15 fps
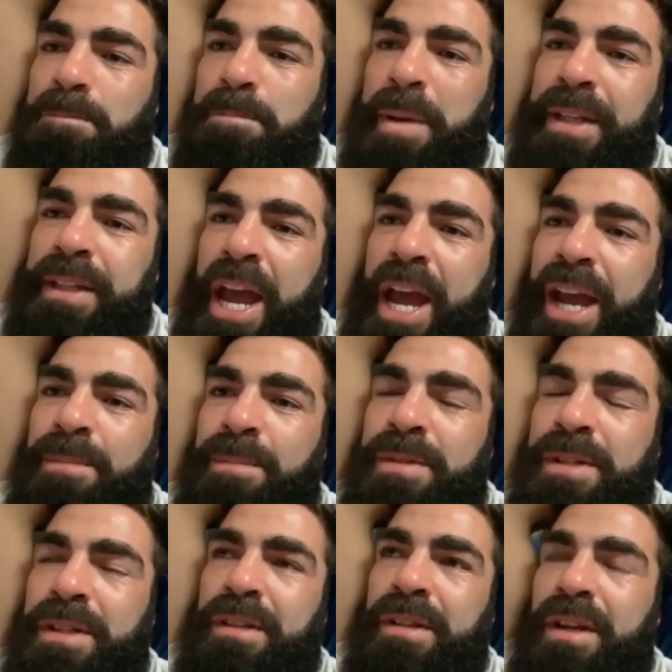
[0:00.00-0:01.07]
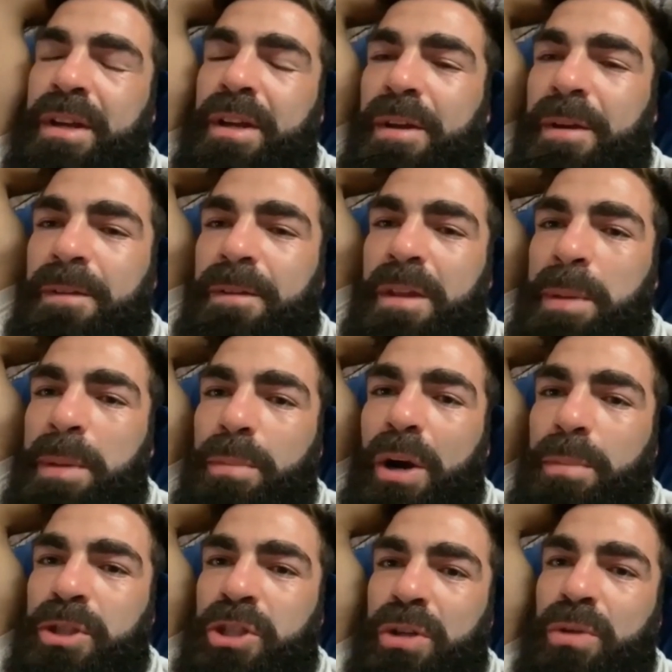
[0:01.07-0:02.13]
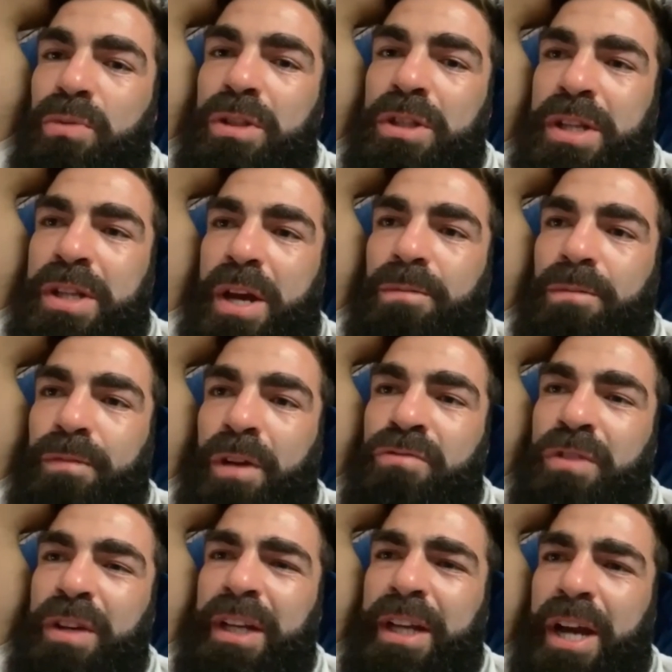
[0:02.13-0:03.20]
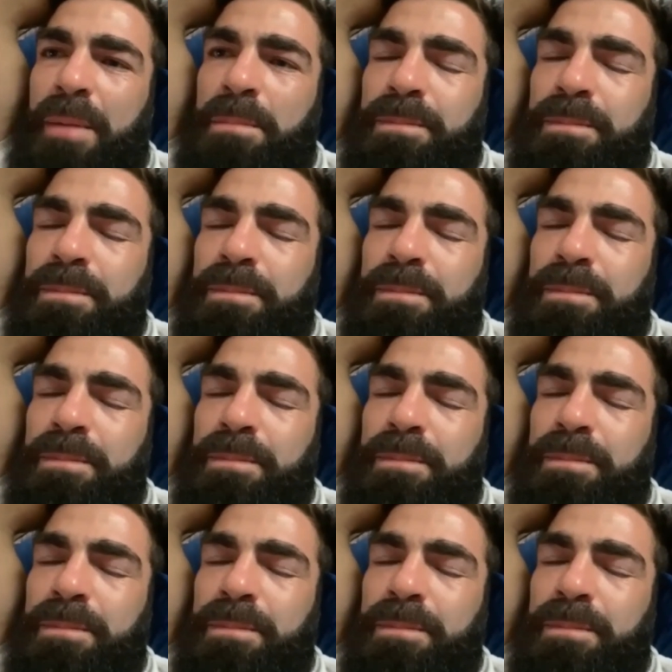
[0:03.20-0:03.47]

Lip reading: names and the big opportunities now. I really am.